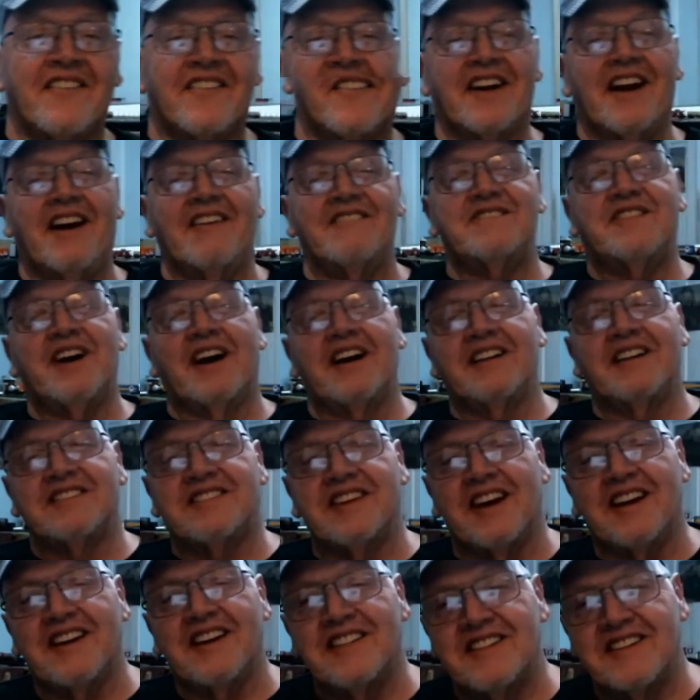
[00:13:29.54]
I'm done at
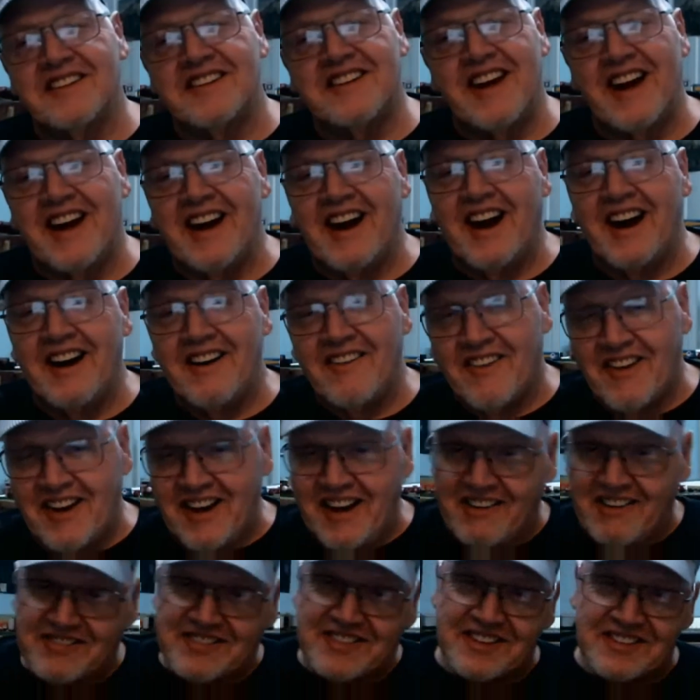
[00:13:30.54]
the end of the day. I don't
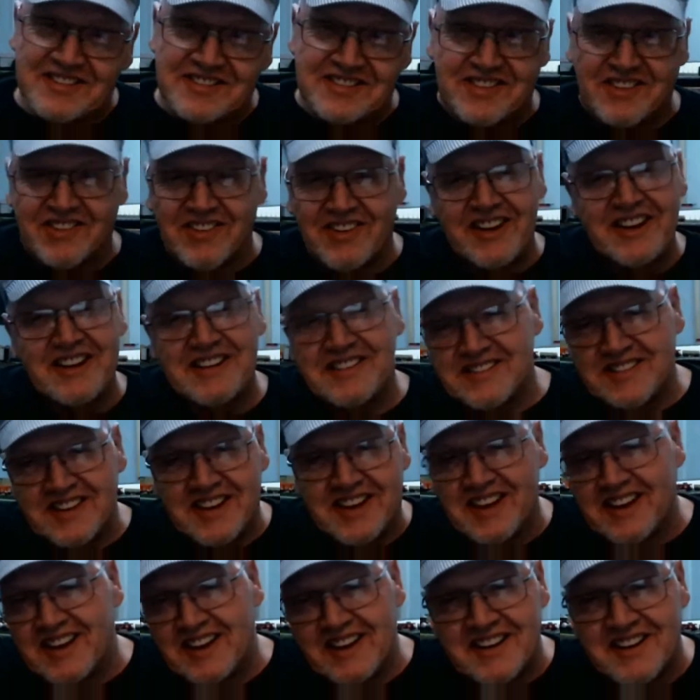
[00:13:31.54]
have to squeeze to
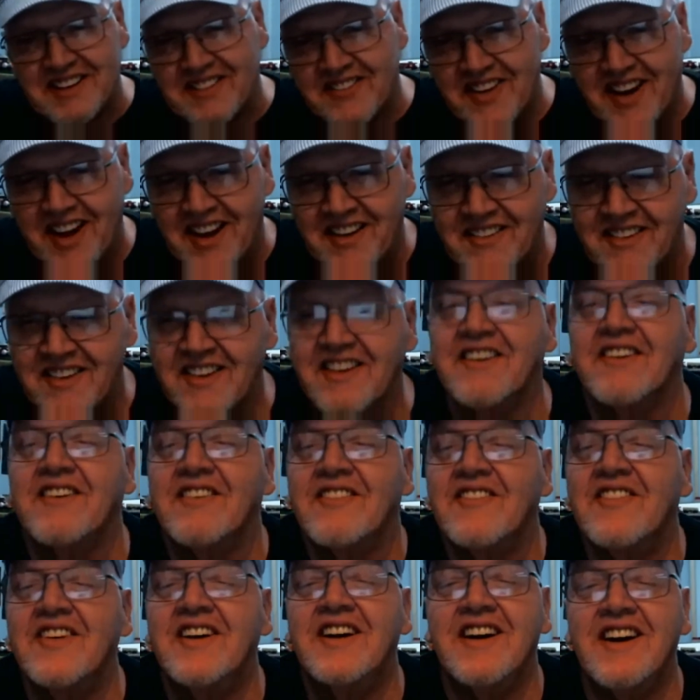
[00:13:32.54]
get into my
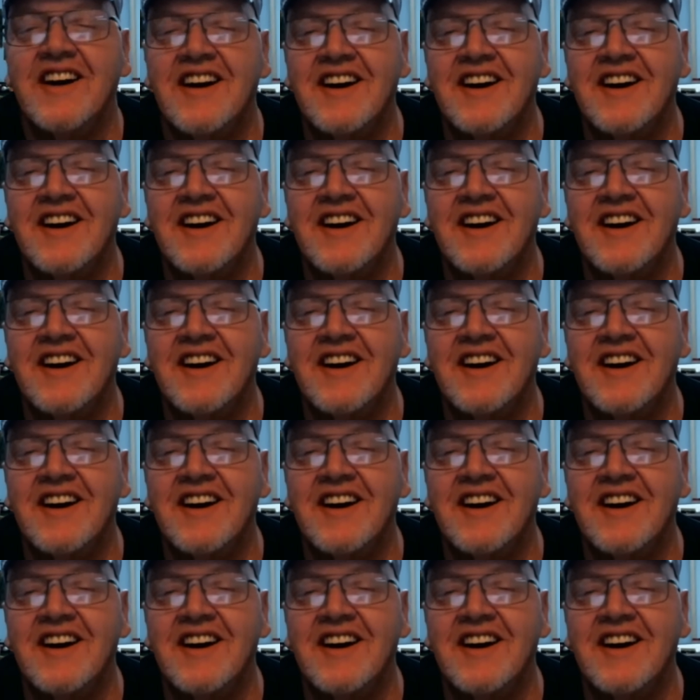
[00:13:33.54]
room.